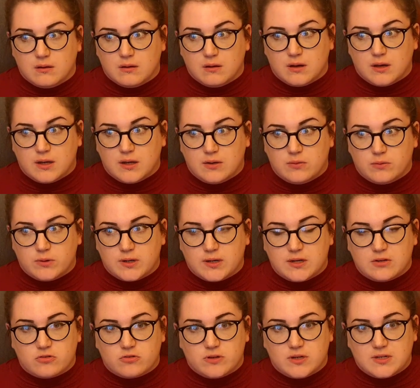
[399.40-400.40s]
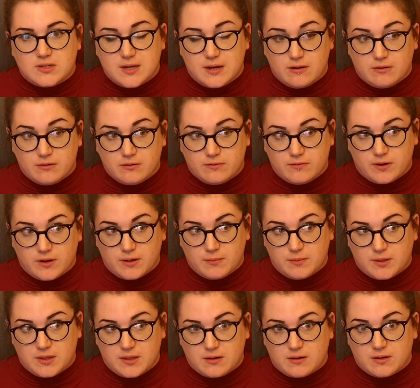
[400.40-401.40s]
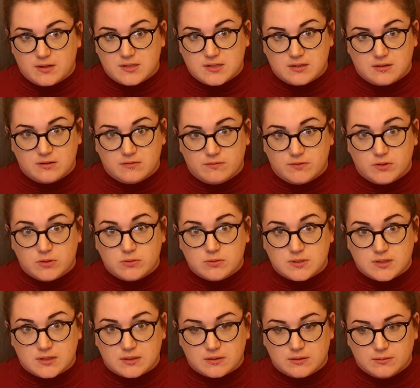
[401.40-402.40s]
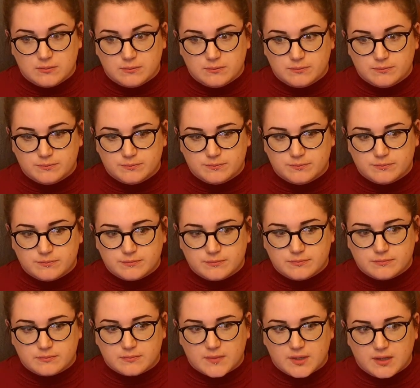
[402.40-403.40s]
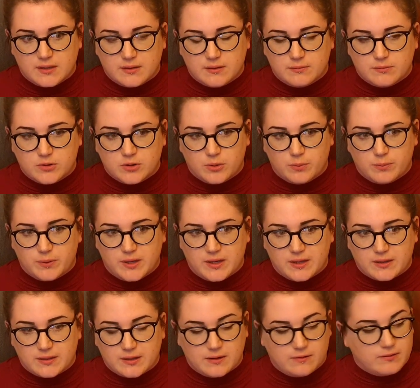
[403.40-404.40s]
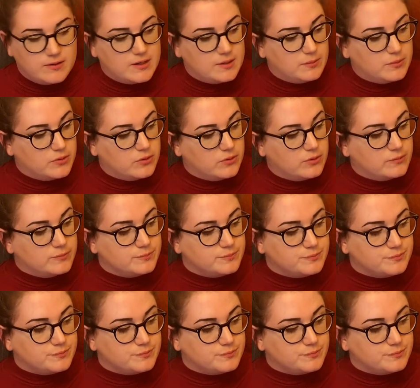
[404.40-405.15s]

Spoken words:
And it would literally terrify me, the idea of losing them and them not being there anymore.